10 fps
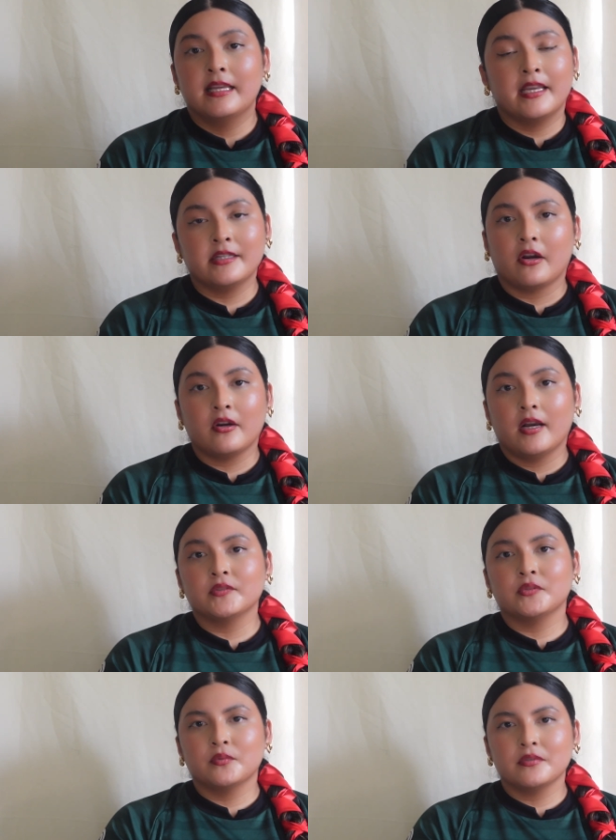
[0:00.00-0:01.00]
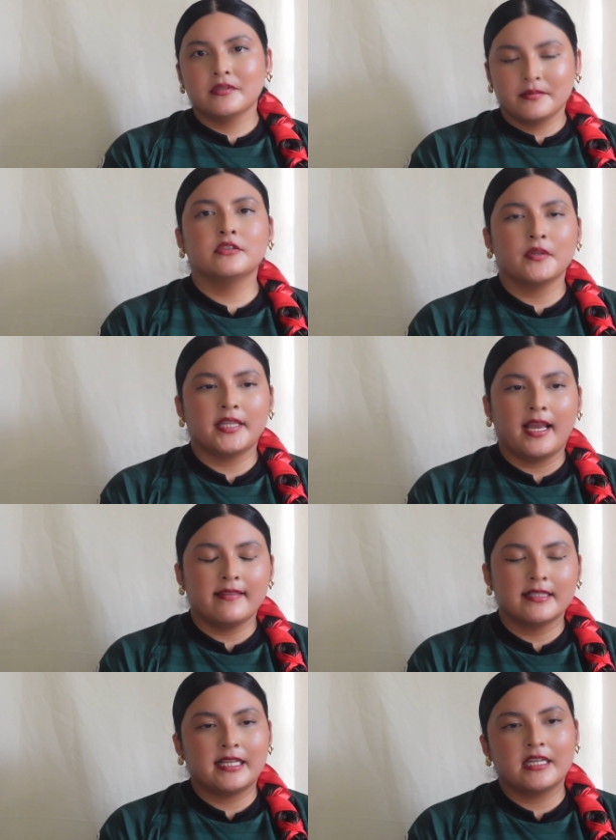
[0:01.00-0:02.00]
in our household. So yeah,
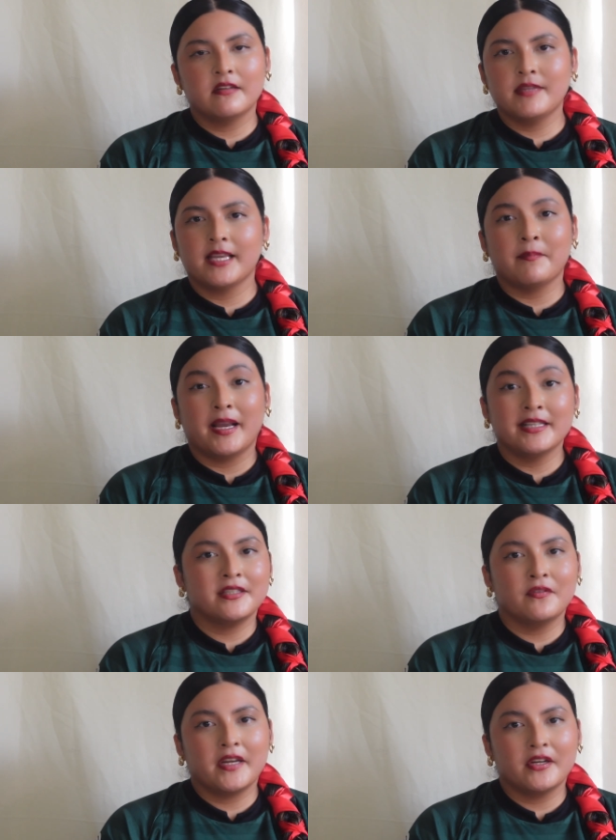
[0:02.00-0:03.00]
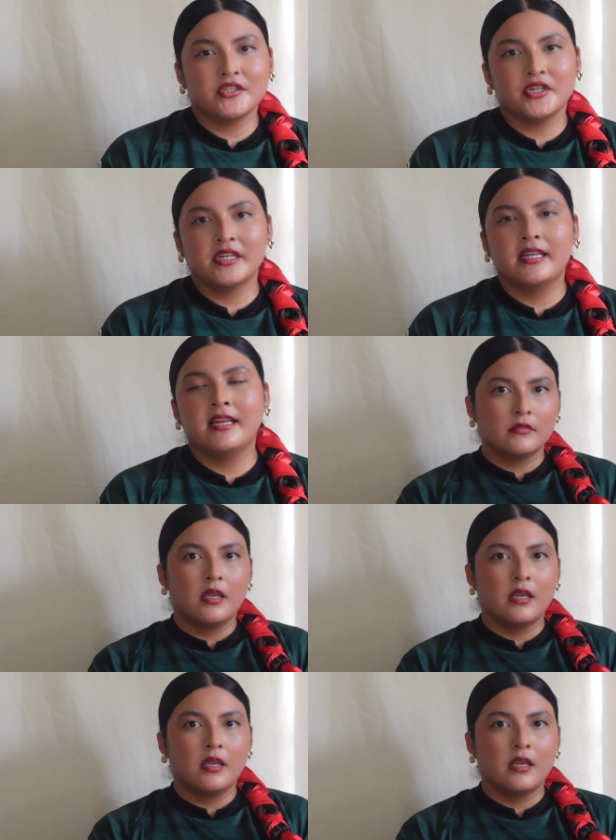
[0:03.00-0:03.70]
that's kind of like my self-care journey.